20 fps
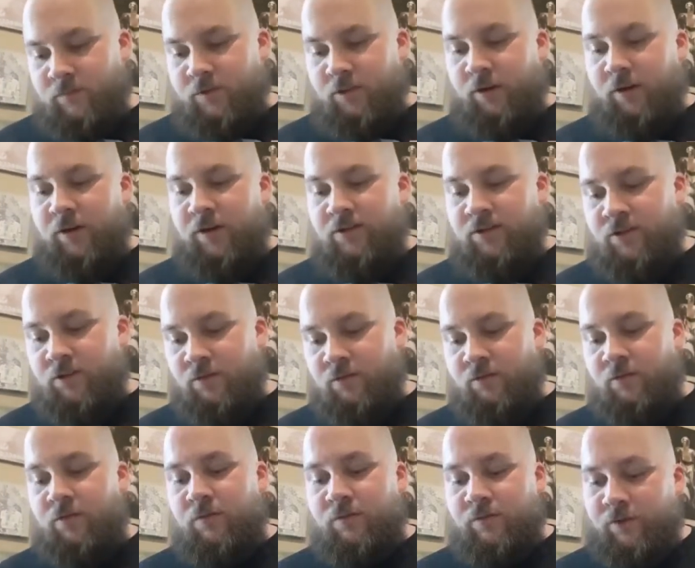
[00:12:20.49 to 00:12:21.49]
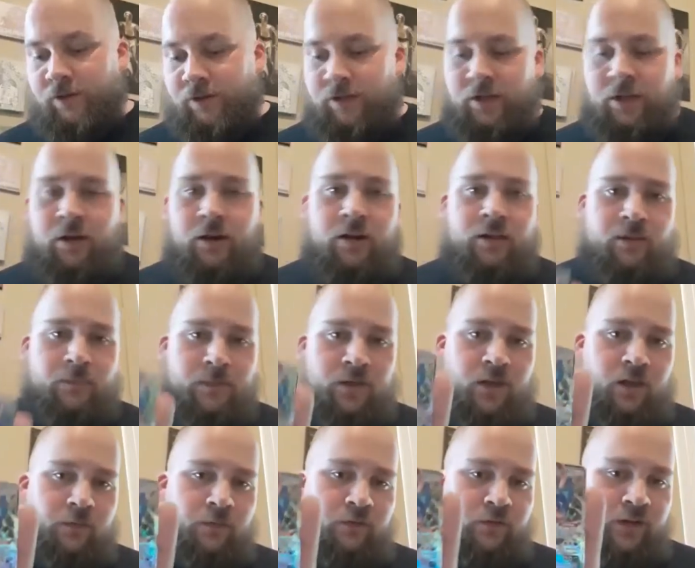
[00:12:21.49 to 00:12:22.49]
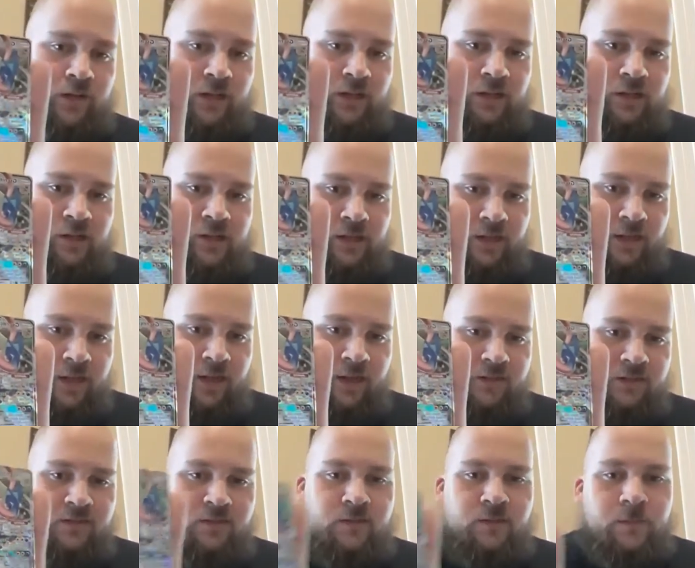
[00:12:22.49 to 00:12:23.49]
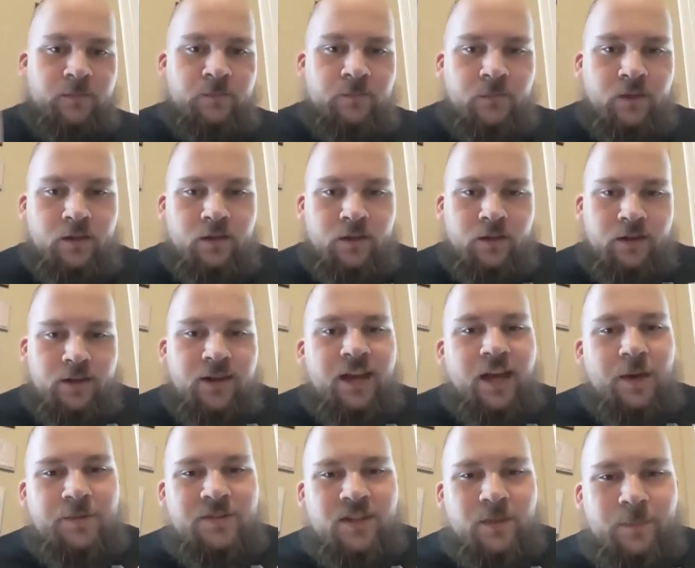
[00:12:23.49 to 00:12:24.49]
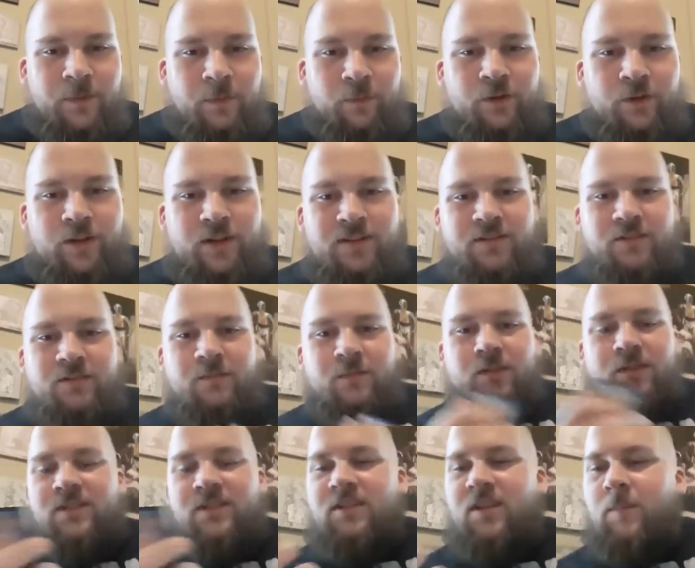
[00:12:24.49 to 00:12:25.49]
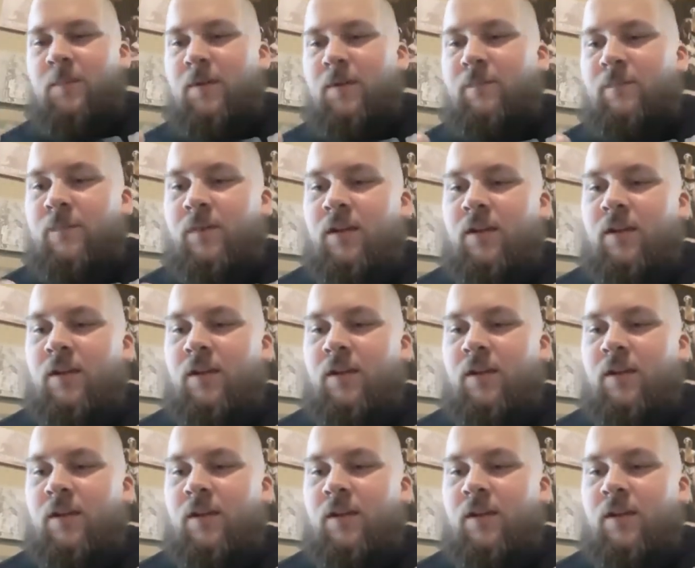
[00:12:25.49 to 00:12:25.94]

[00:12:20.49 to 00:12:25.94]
turn into Frogadier and then become Greninja GX. Hey, what's up, Umbreons? Good to see you, man.